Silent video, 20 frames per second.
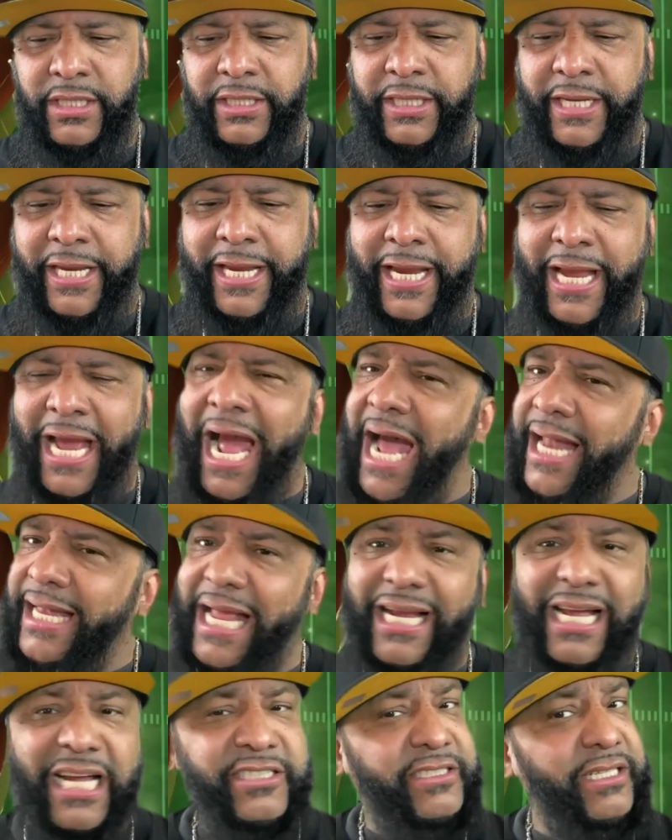And I,
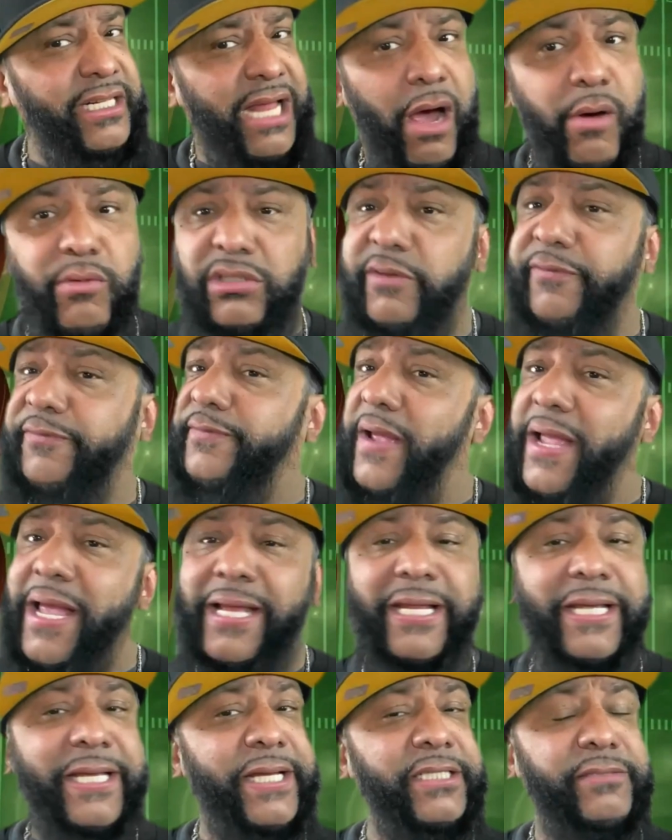like I said, I was a fan
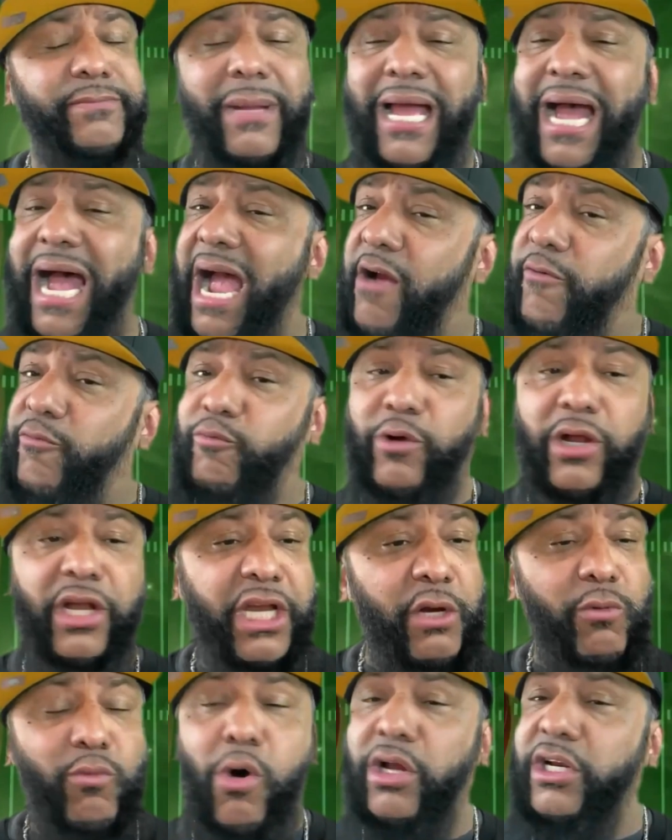of his, man. I
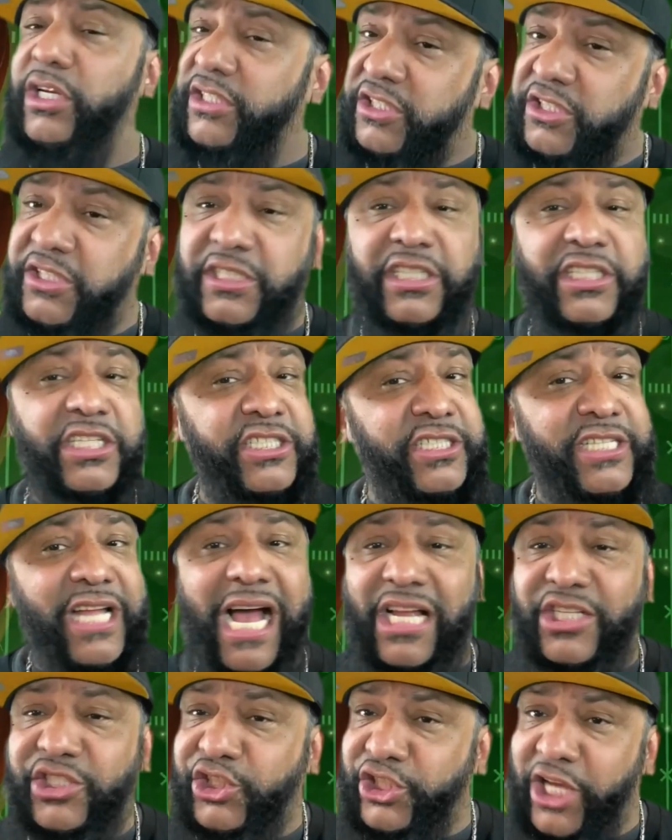really wanted to see this
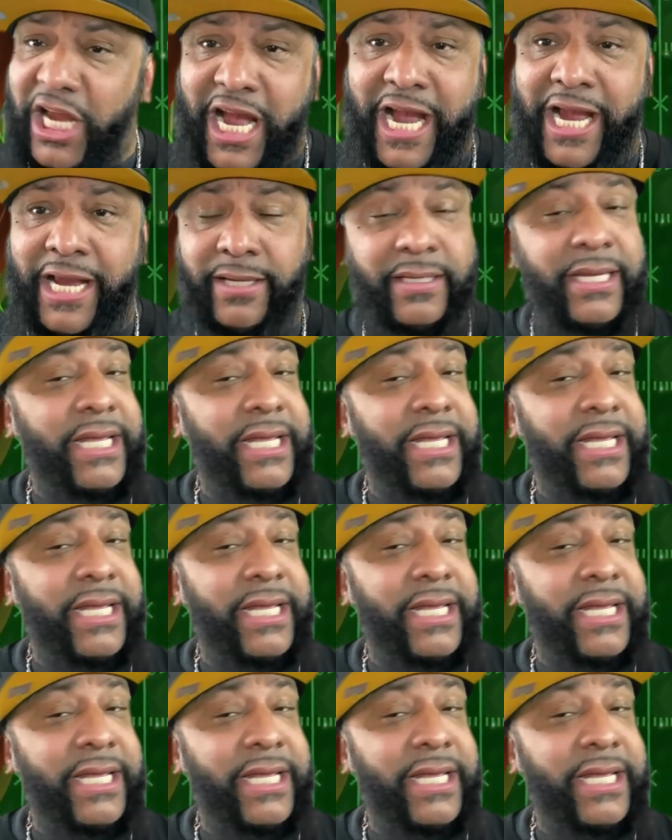guy shine.